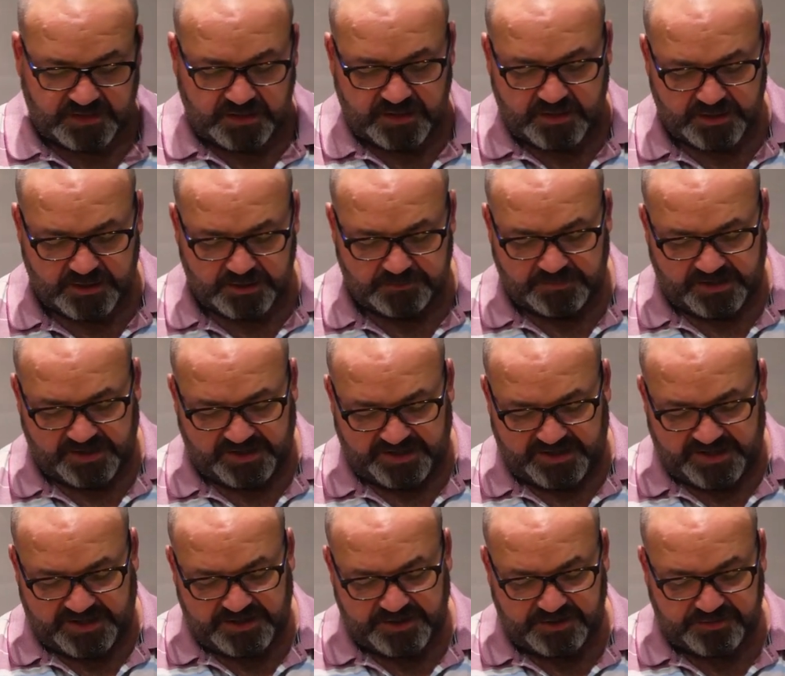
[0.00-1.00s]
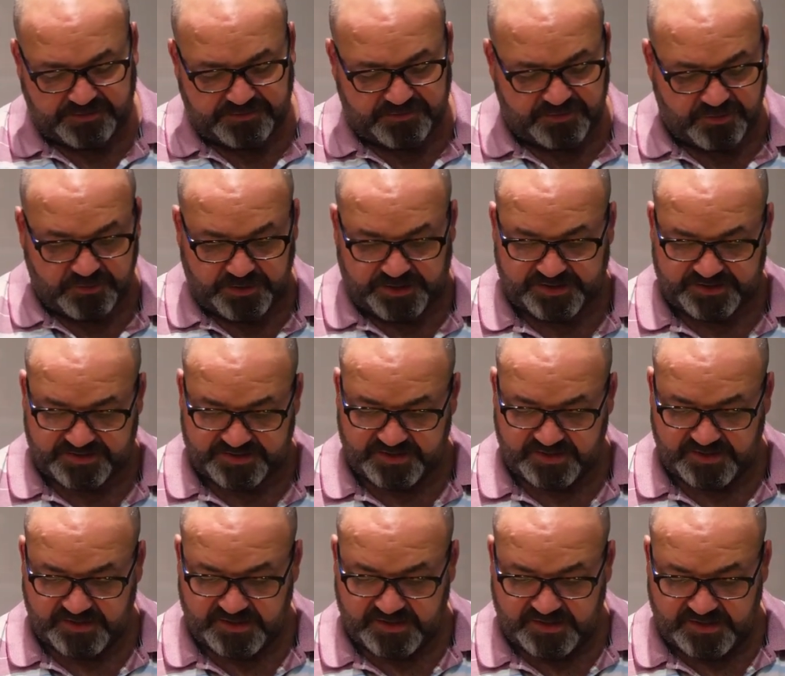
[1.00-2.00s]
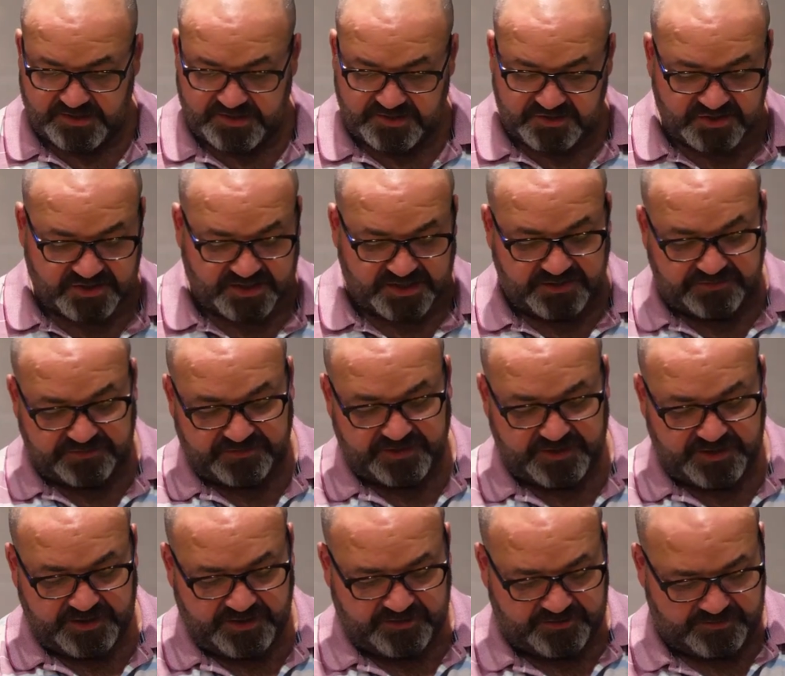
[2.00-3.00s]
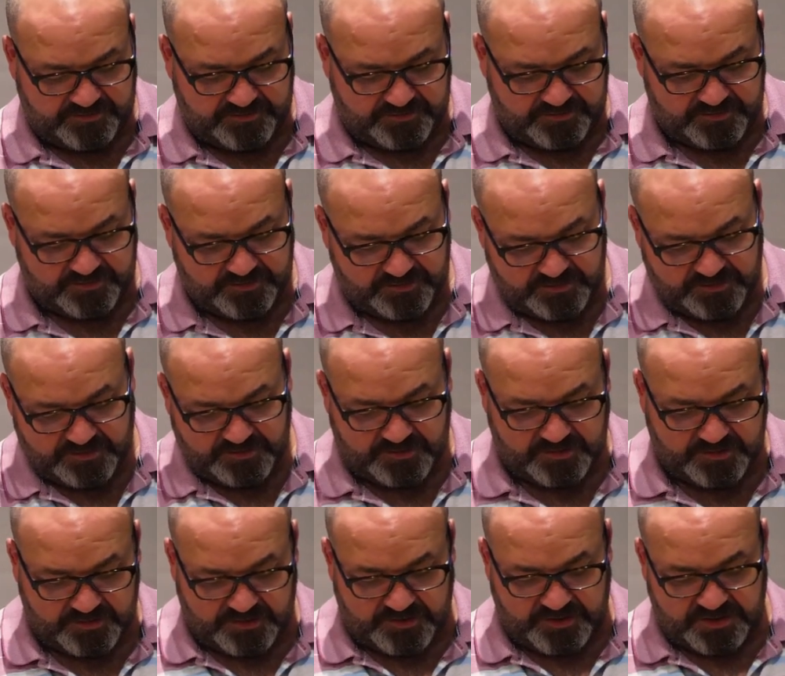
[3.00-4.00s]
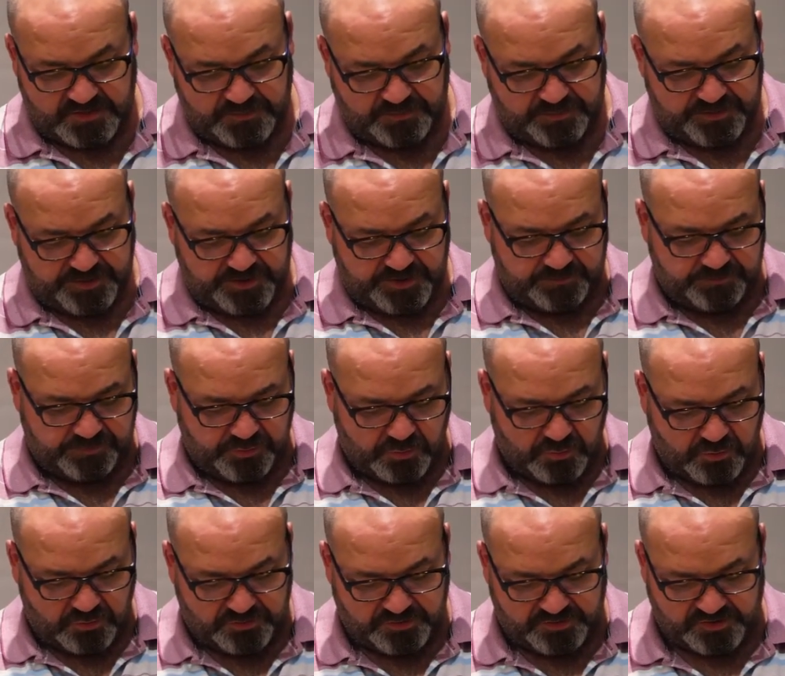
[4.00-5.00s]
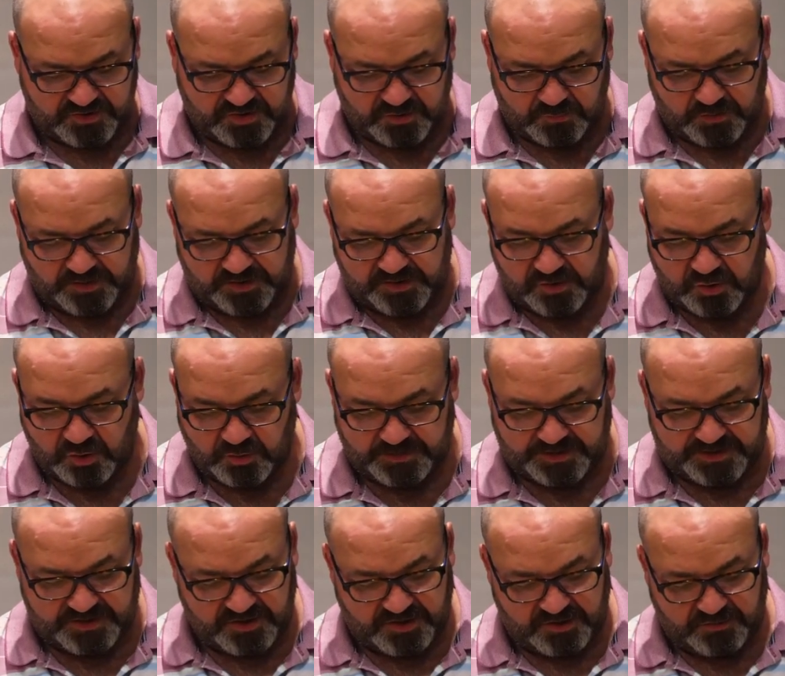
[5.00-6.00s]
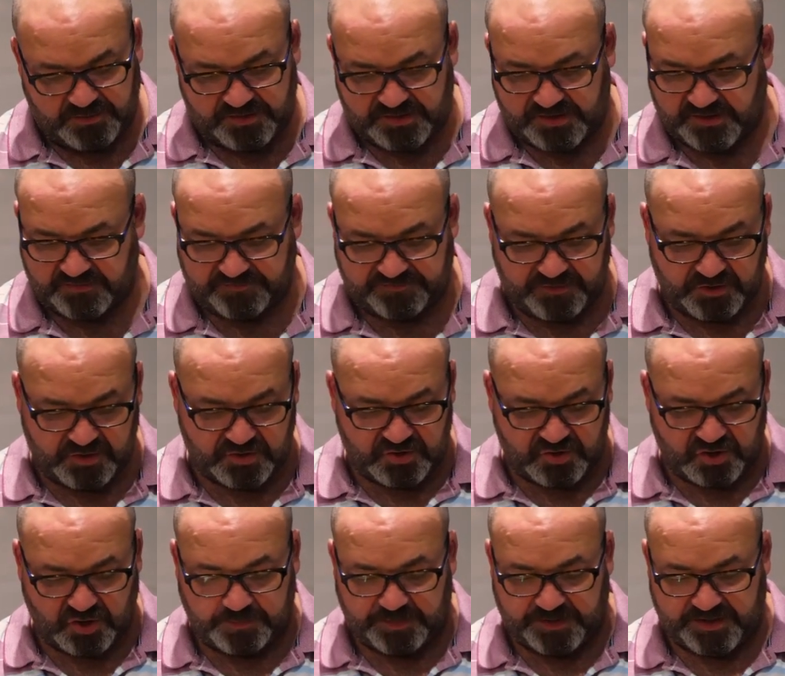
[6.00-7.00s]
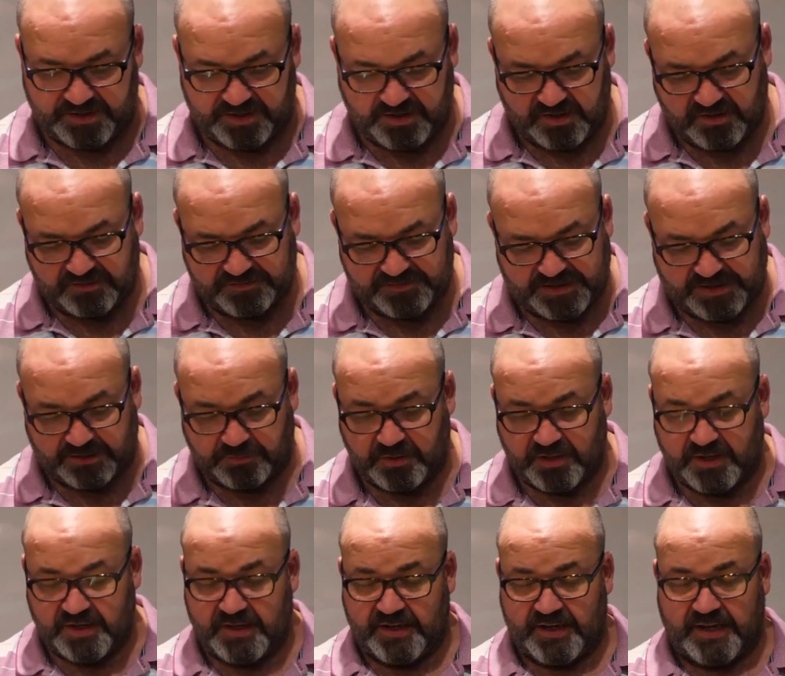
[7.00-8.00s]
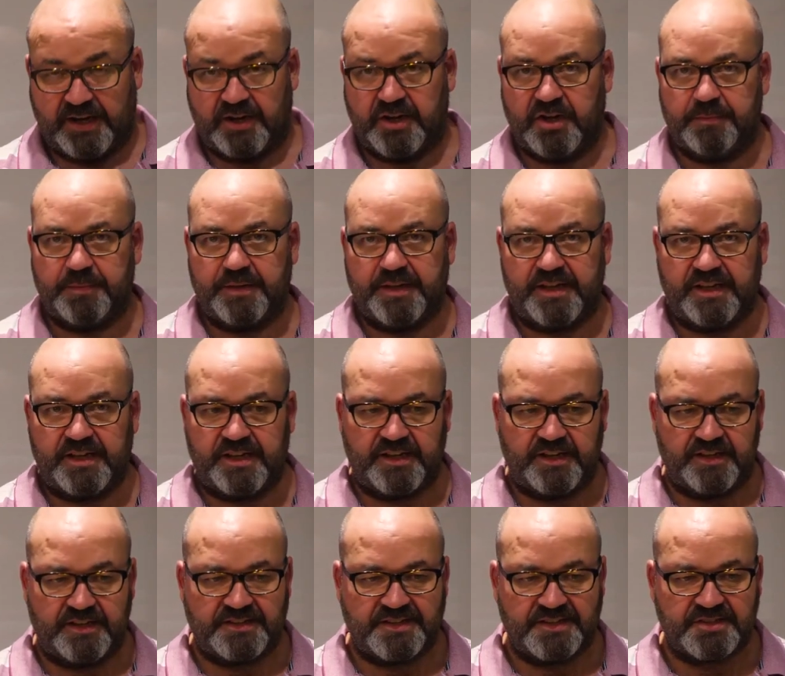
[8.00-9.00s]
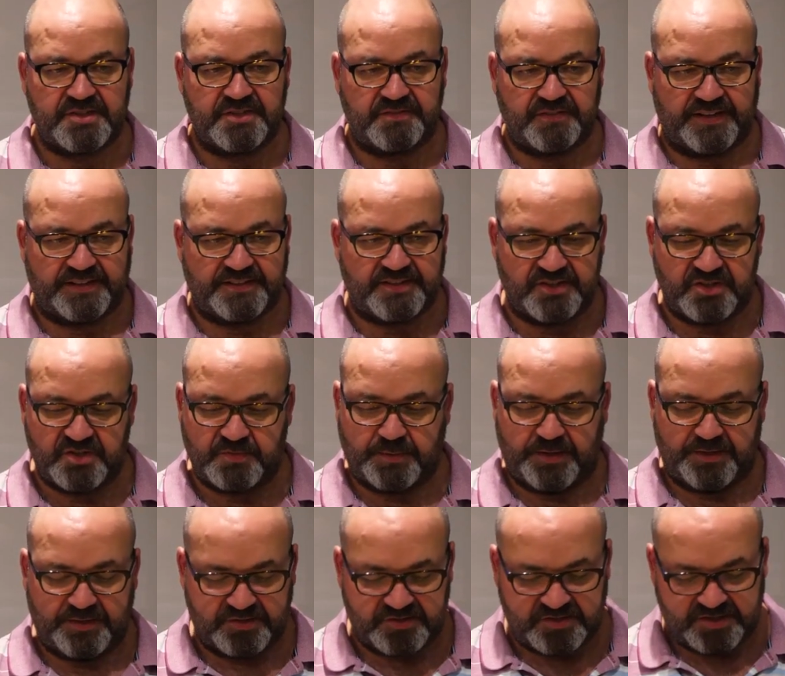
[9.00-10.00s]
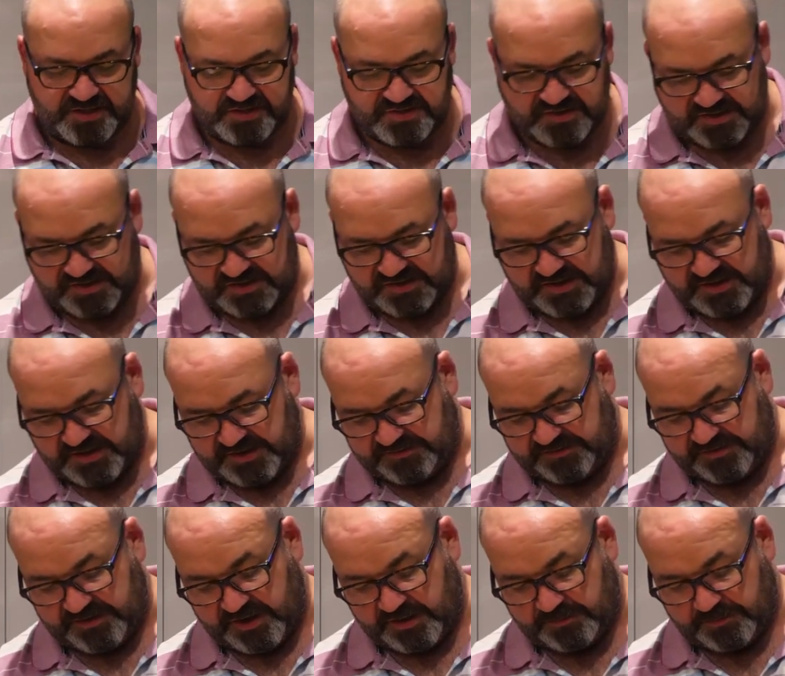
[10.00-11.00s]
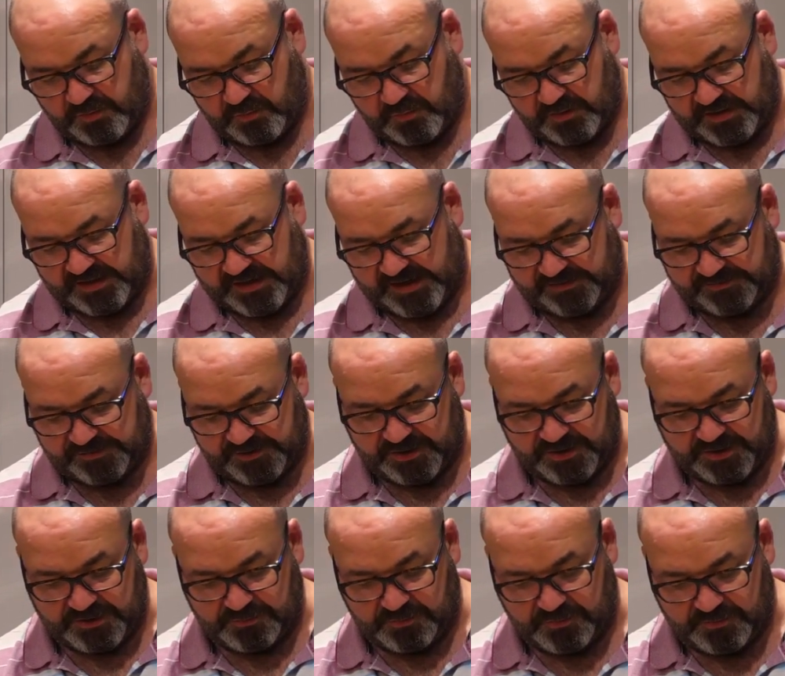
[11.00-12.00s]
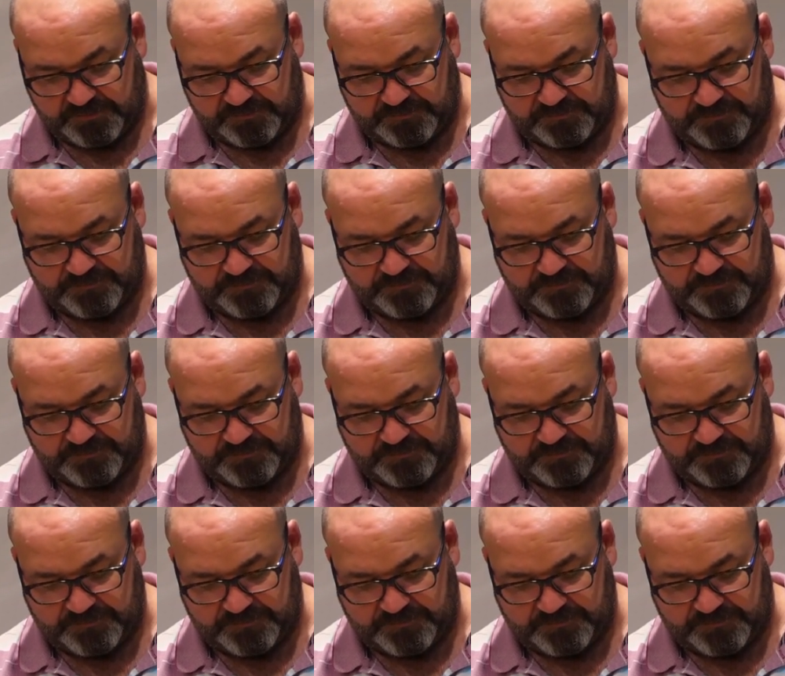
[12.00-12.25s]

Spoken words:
and getting through it safely is pretty important. So what I'd normally do is I'd first chop it in half. Now, I'm going to be disadvantaged by the size of this knife here, but we'll have a go.